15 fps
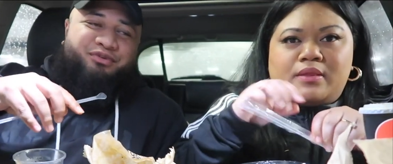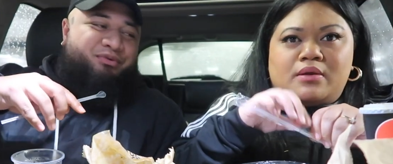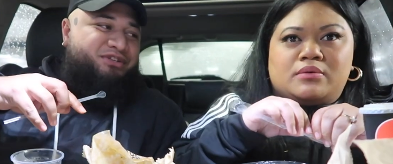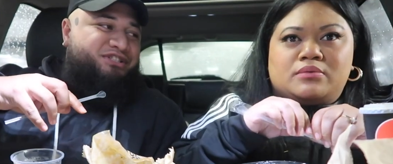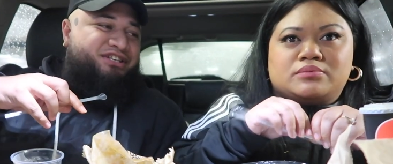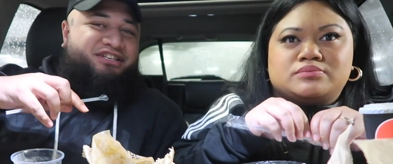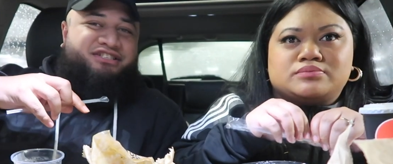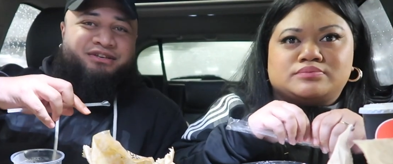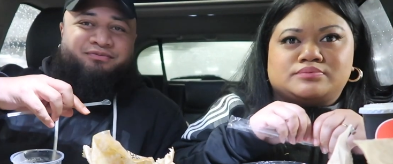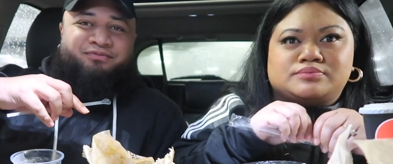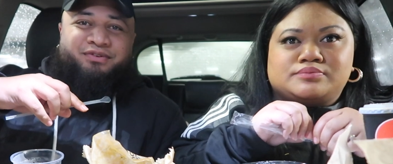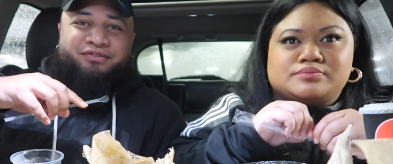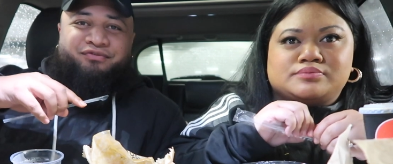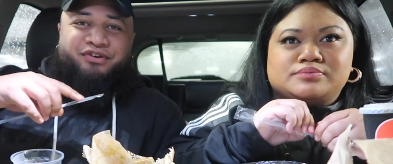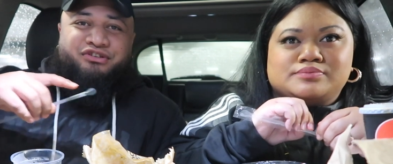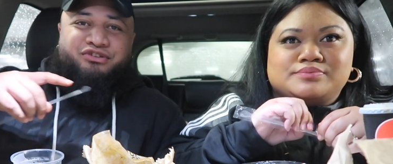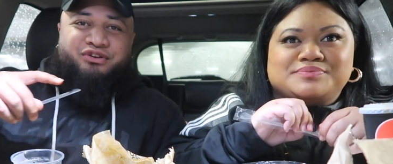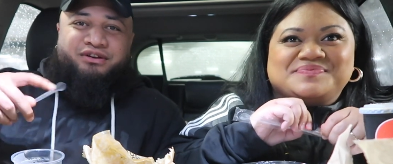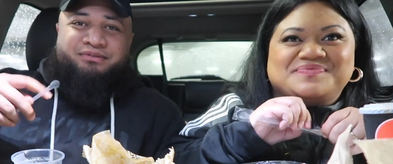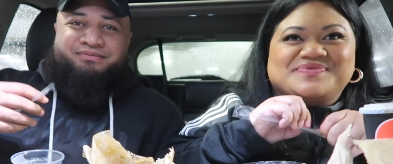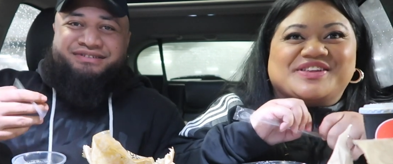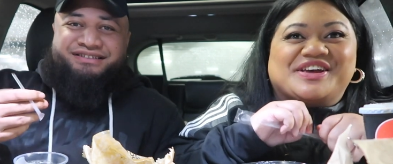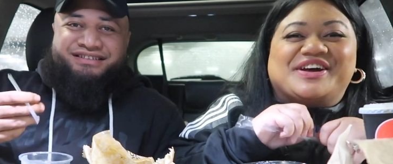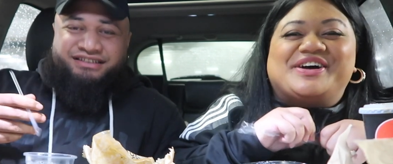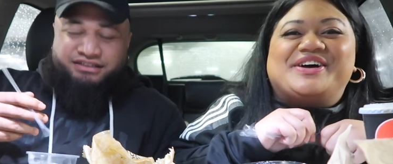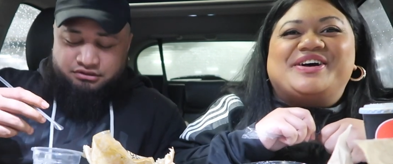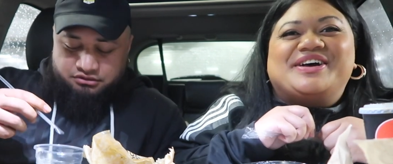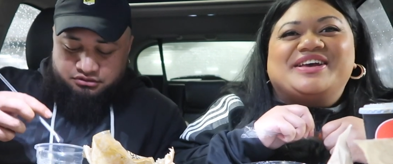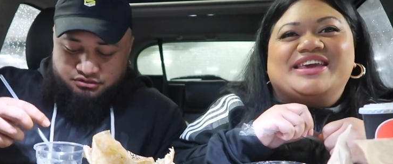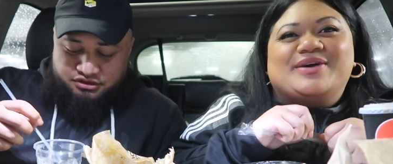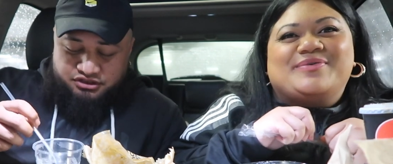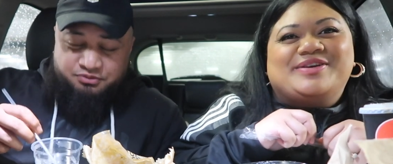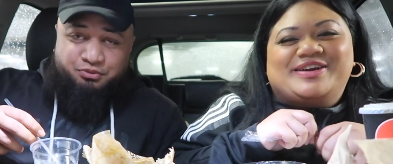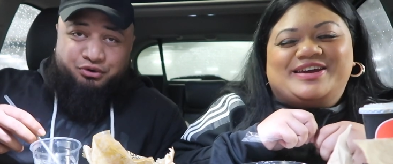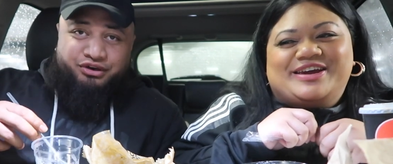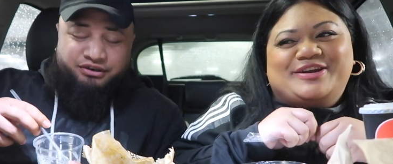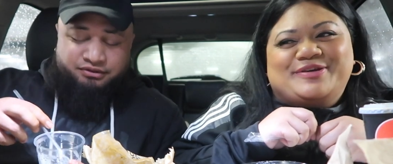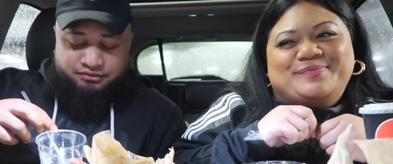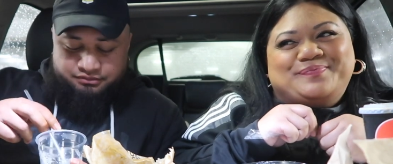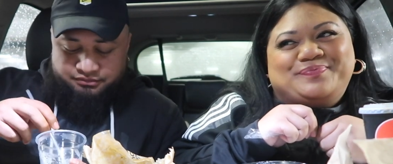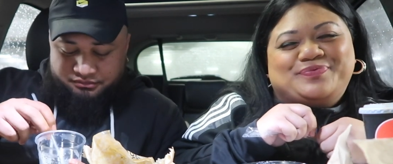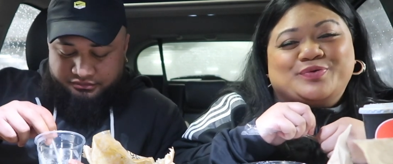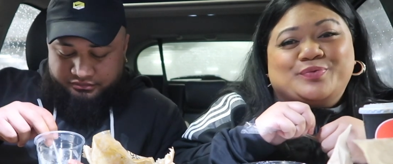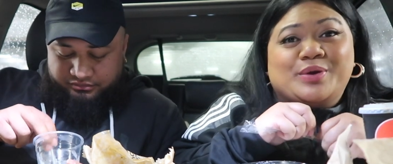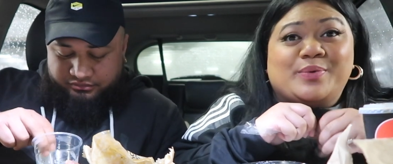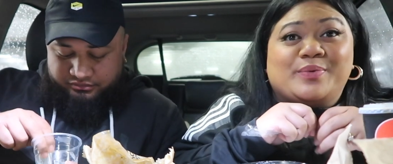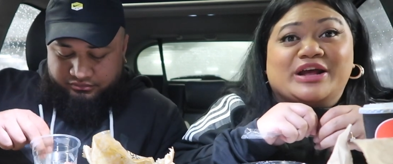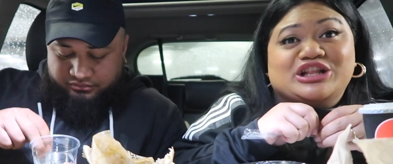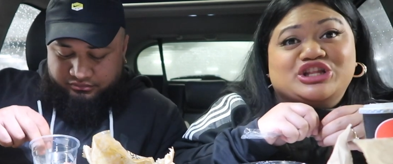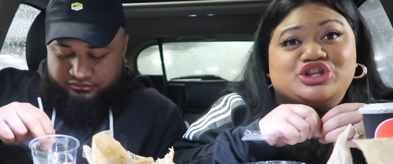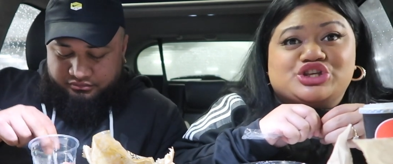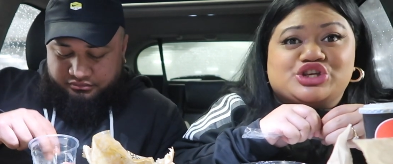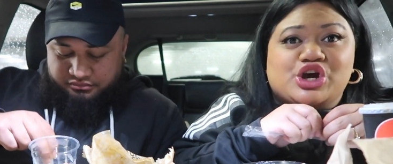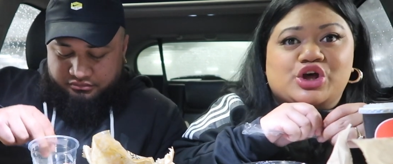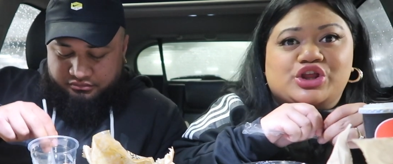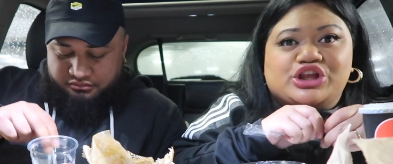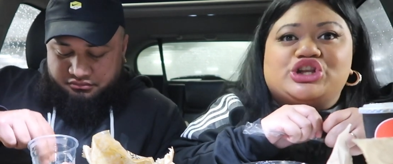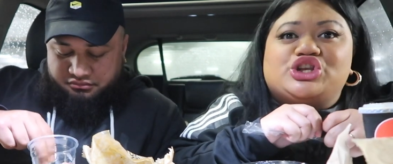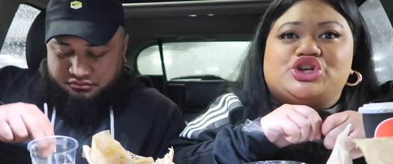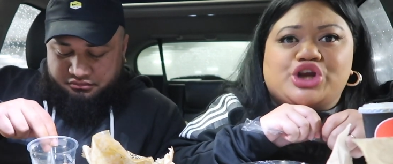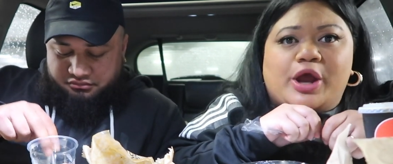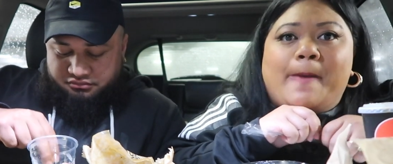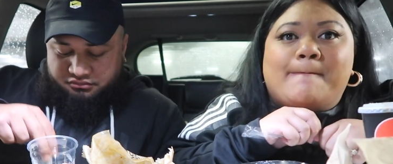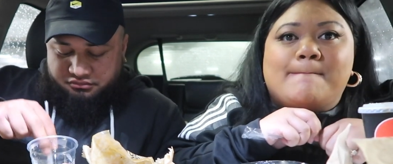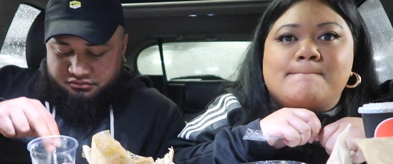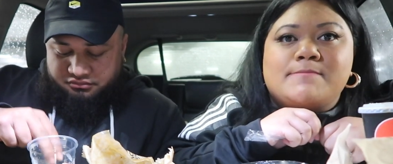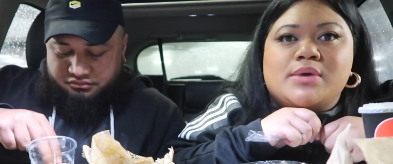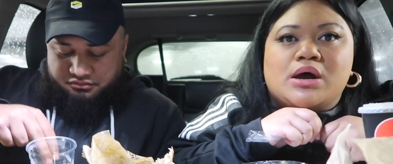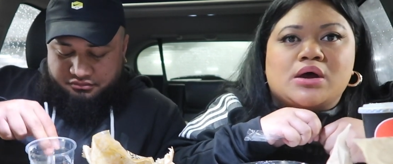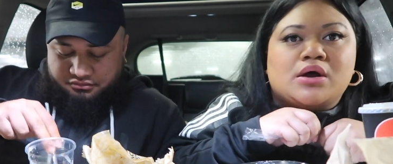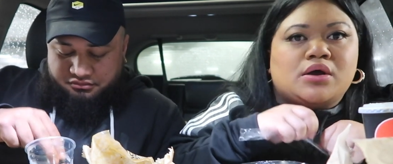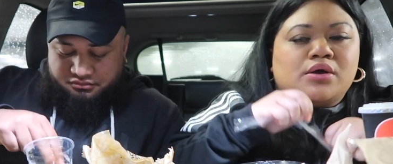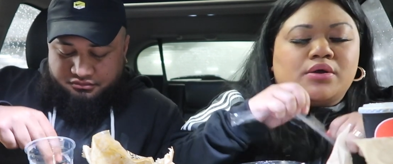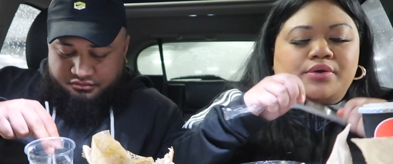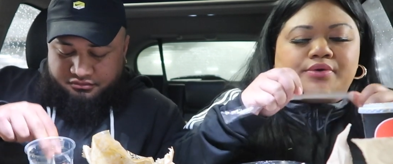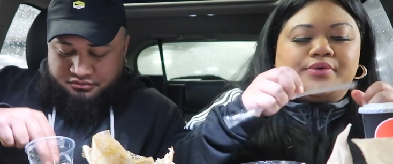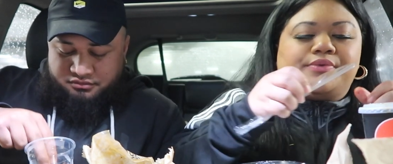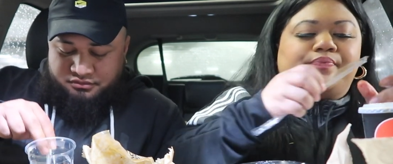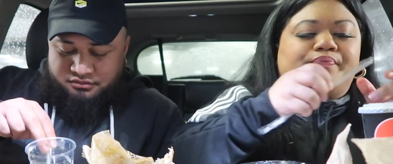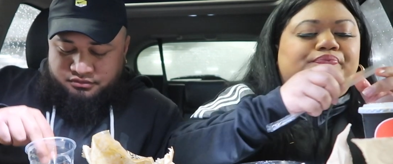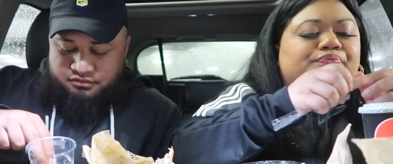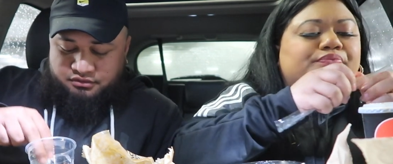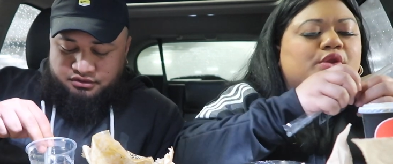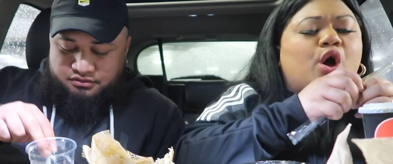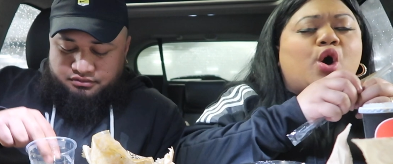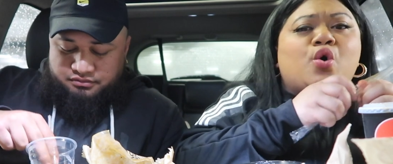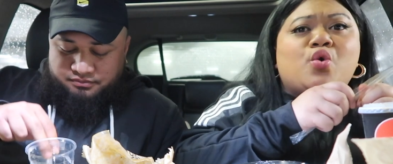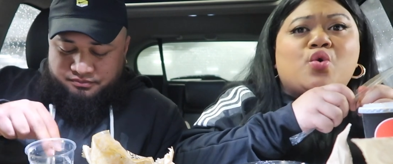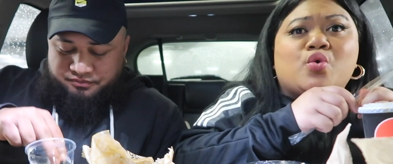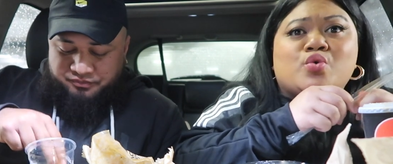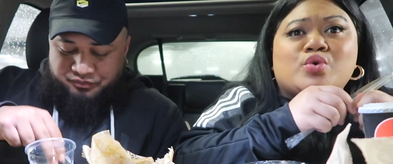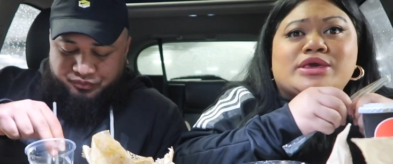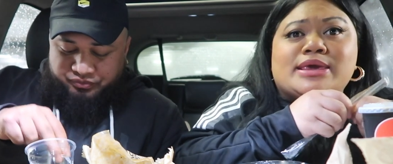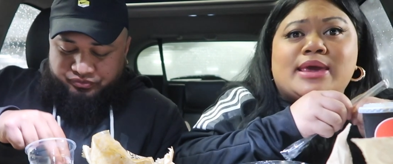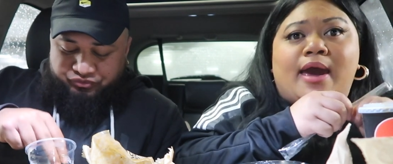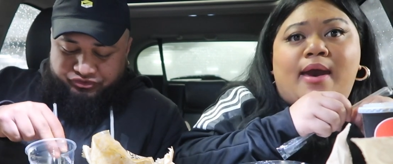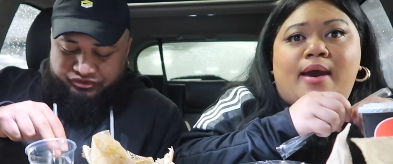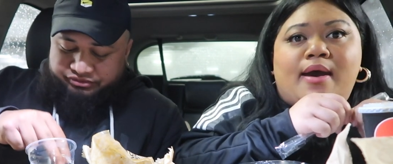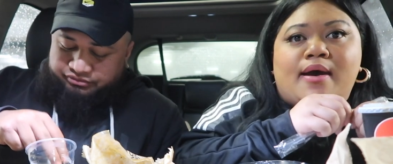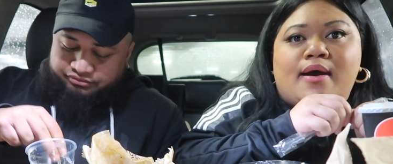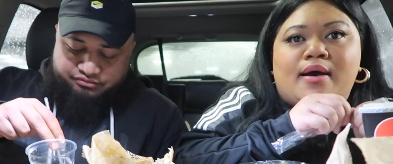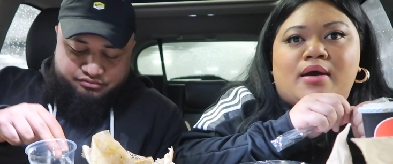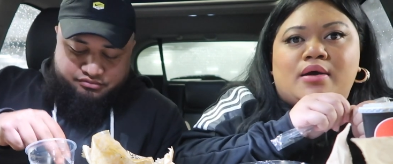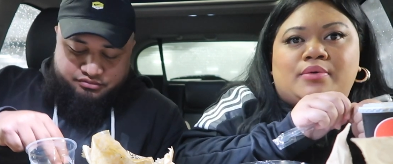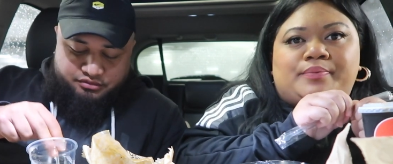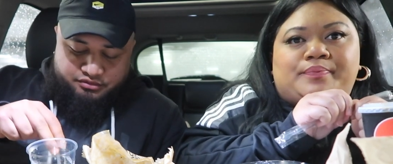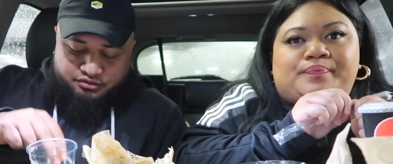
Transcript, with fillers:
Speaker 1: we went to the gym for the first time.
Speaker 2: Oh, uh, yeah, this we morning. Did. We went to the gym. Oh, yeah.